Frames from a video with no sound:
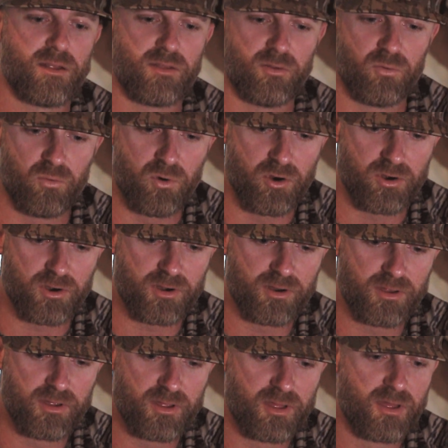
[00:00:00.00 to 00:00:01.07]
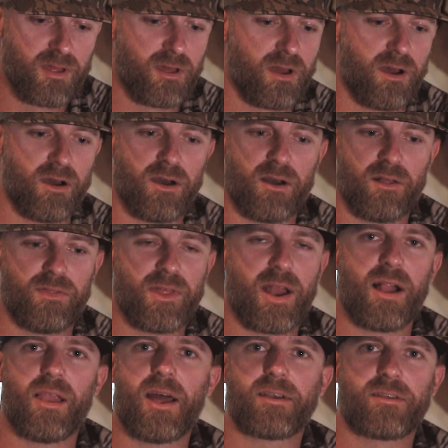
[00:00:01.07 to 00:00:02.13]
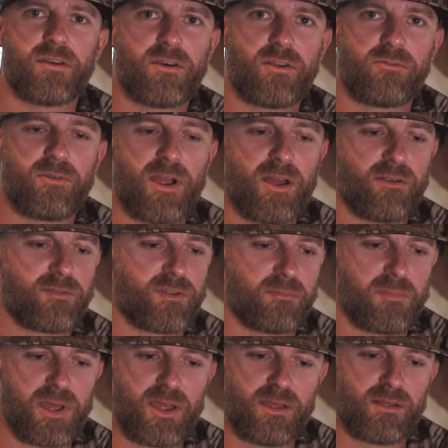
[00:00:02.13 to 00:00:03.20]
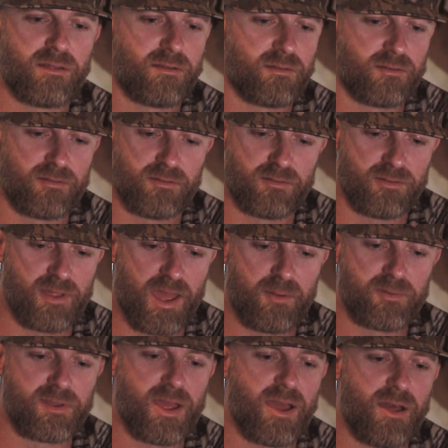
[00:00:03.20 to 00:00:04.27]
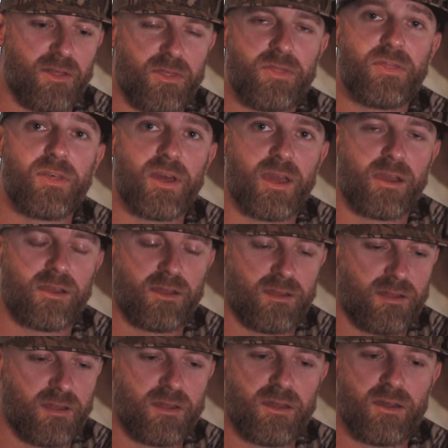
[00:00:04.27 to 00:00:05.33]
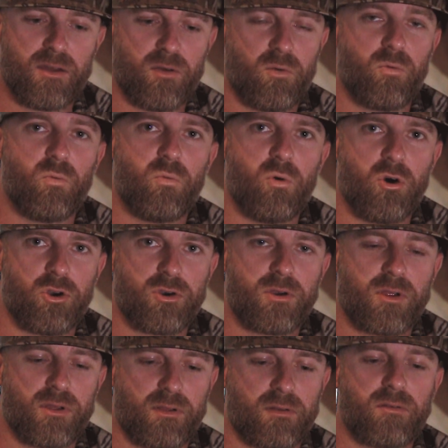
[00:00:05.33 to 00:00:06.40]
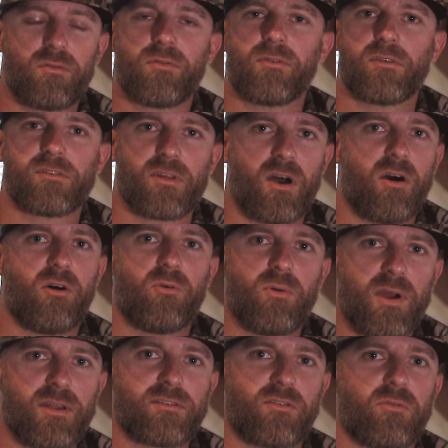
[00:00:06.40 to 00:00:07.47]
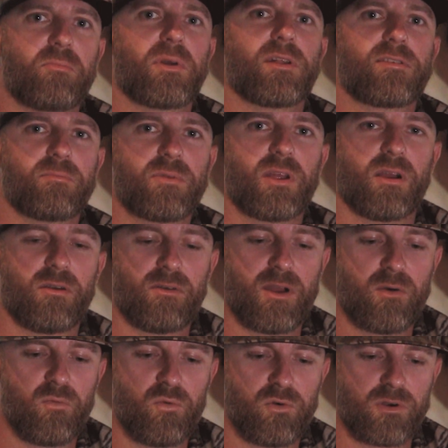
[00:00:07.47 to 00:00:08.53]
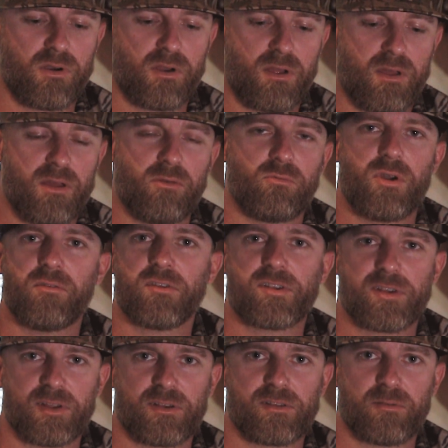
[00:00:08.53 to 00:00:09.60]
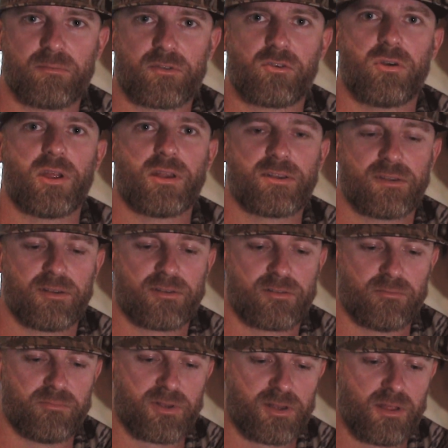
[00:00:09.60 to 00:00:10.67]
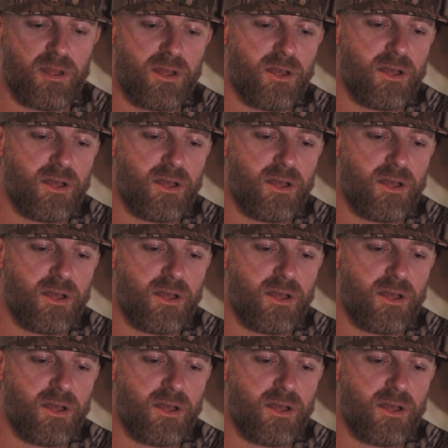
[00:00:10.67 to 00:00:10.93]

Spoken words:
the water that I like to hunt around. To me, habitat thick, water. There's always going to be some deer around water, river systems, creek systems.